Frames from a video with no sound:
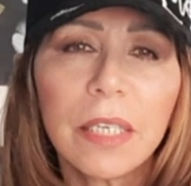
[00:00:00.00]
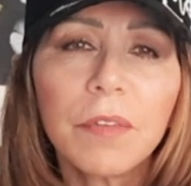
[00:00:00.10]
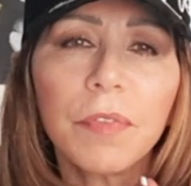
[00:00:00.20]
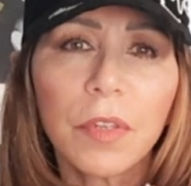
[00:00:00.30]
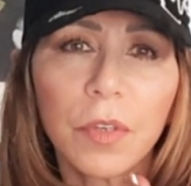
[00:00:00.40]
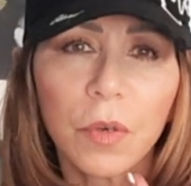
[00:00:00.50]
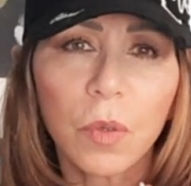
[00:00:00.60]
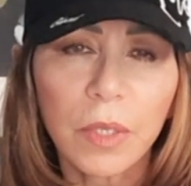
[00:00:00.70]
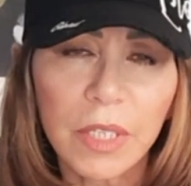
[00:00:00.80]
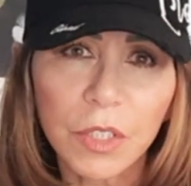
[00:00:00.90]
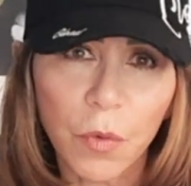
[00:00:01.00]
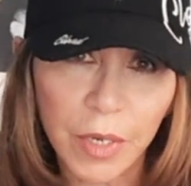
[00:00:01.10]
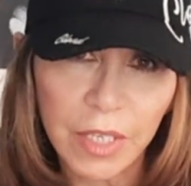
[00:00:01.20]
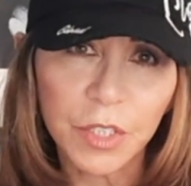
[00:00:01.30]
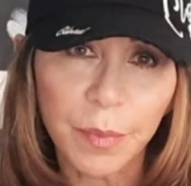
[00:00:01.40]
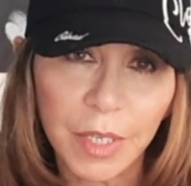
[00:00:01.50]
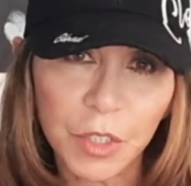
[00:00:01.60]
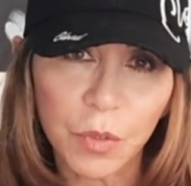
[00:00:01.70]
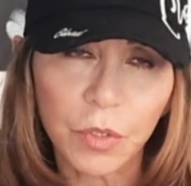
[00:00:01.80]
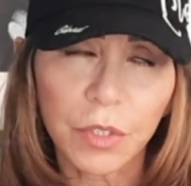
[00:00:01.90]
did feel the coolness going into my
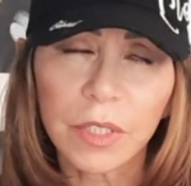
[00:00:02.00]
shoulder,